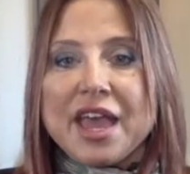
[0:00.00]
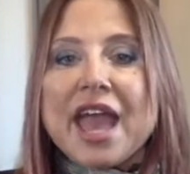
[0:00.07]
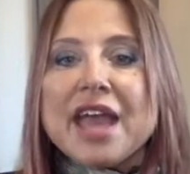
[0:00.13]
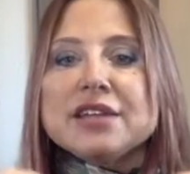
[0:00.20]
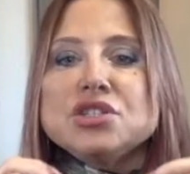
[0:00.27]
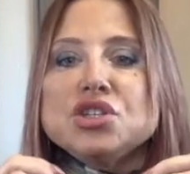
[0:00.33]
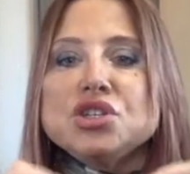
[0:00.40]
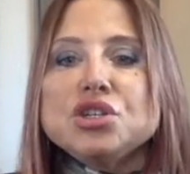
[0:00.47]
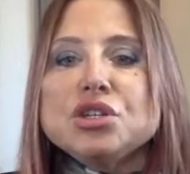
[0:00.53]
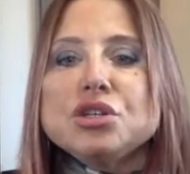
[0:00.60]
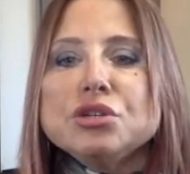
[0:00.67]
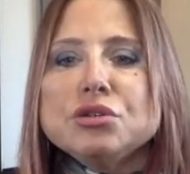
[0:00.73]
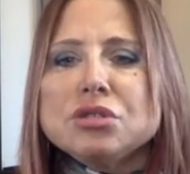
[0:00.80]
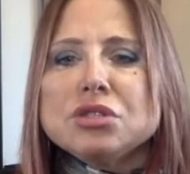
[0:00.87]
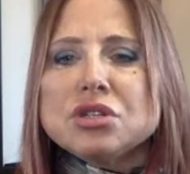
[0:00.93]
and
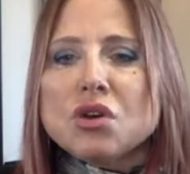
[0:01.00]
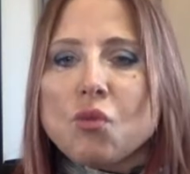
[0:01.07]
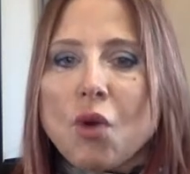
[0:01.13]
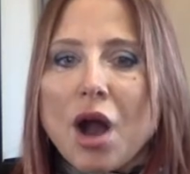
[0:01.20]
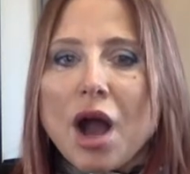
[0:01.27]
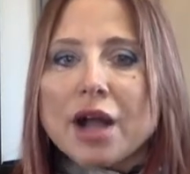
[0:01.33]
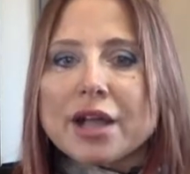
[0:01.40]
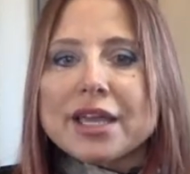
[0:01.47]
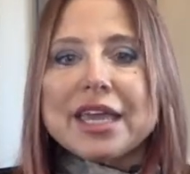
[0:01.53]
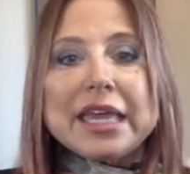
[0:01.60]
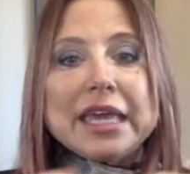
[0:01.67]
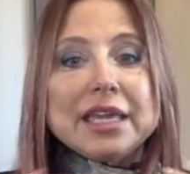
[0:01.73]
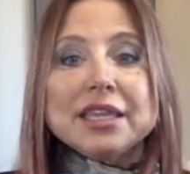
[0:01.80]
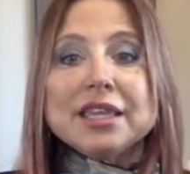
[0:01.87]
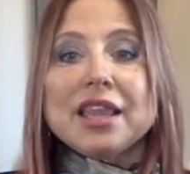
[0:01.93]
choose to walk
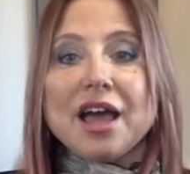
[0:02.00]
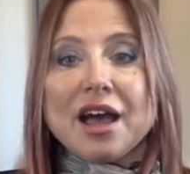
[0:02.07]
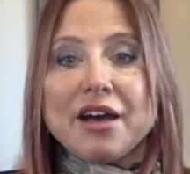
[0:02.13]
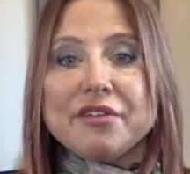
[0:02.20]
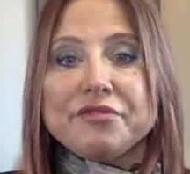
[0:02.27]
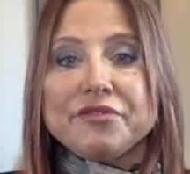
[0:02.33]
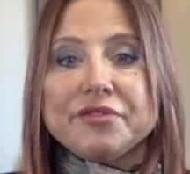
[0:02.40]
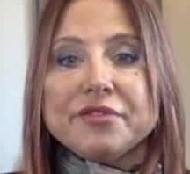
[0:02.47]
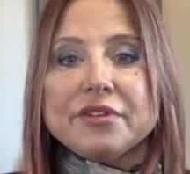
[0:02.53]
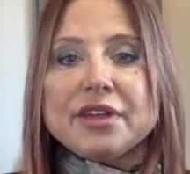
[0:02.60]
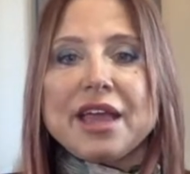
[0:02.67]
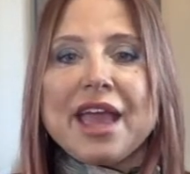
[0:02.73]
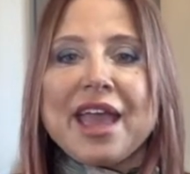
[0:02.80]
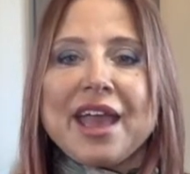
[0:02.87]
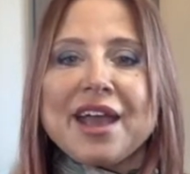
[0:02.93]
in love
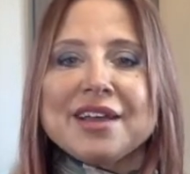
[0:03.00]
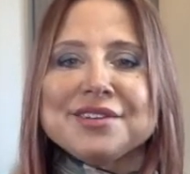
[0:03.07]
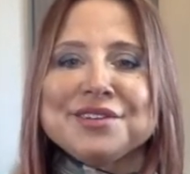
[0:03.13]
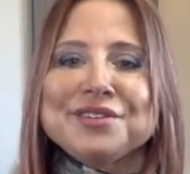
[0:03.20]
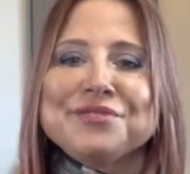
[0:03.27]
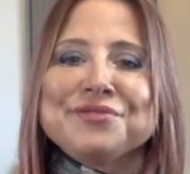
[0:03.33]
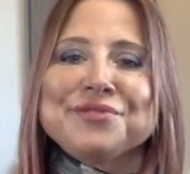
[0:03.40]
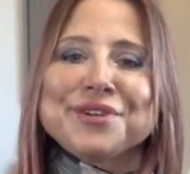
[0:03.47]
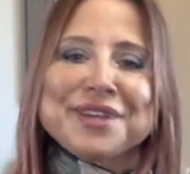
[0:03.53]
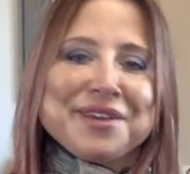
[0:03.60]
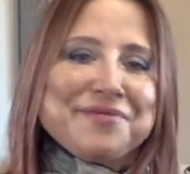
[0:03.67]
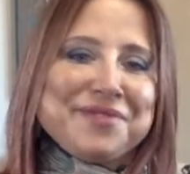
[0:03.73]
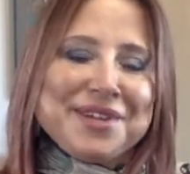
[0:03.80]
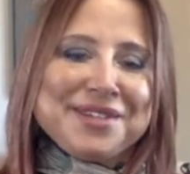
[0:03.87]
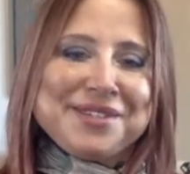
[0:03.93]
and
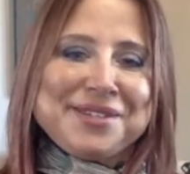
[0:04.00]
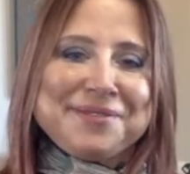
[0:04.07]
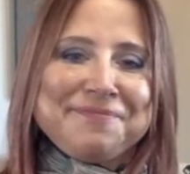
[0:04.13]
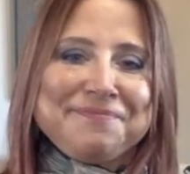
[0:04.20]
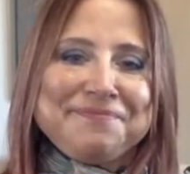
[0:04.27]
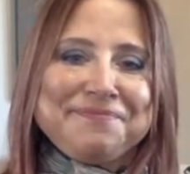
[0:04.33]
forgiveness.